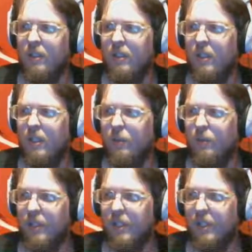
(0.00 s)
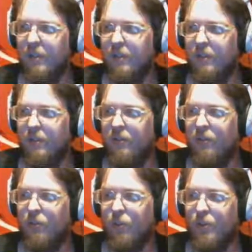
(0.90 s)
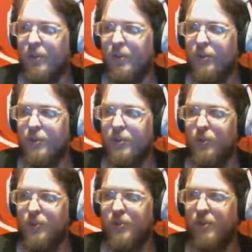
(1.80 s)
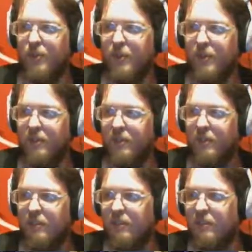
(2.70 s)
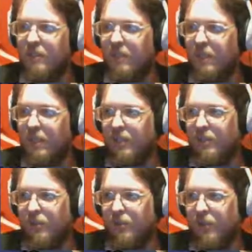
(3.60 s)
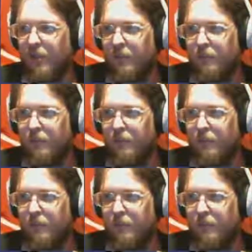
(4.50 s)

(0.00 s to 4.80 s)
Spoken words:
And what did I get? 4 mithril swords from it. Ain't too great.